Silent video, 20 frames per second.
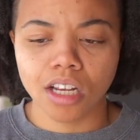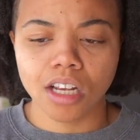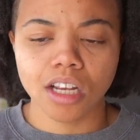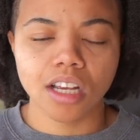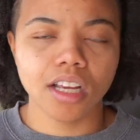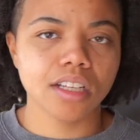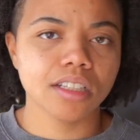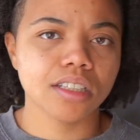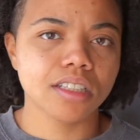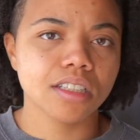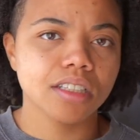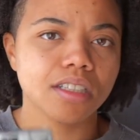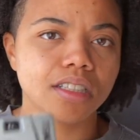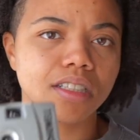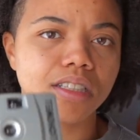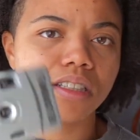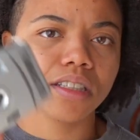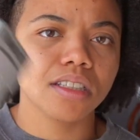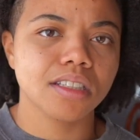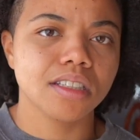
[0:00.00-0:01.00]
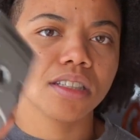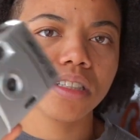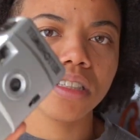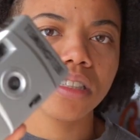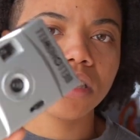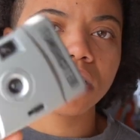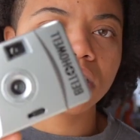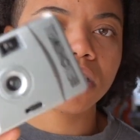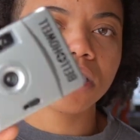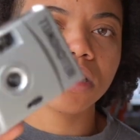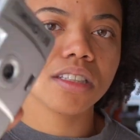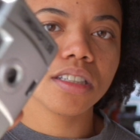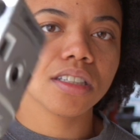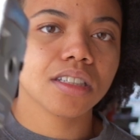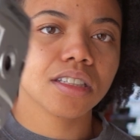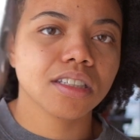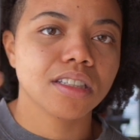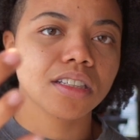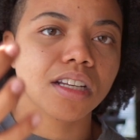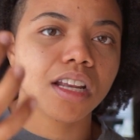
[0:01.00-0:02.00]
It's
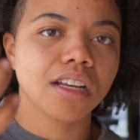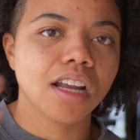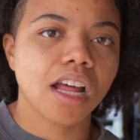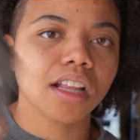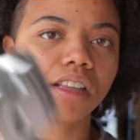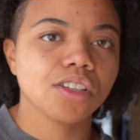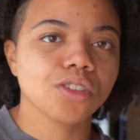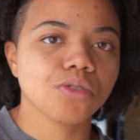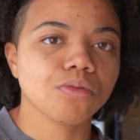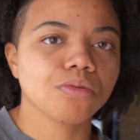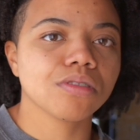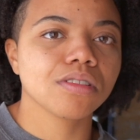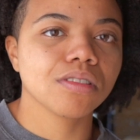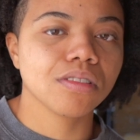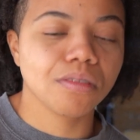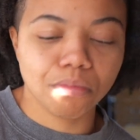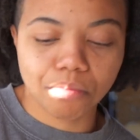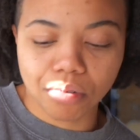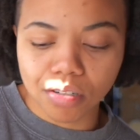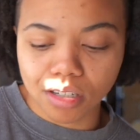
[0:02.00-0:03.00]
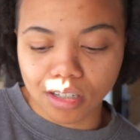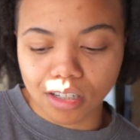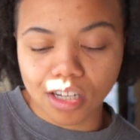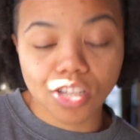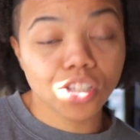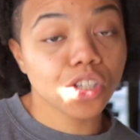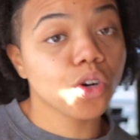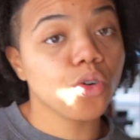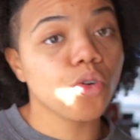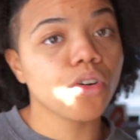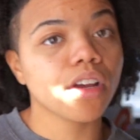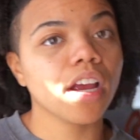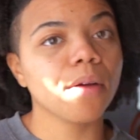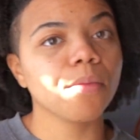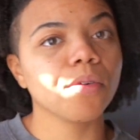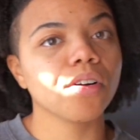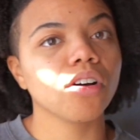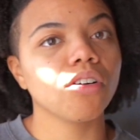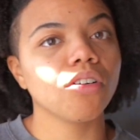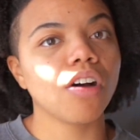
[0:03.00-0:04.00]
just not this one, but it's a cool camera though.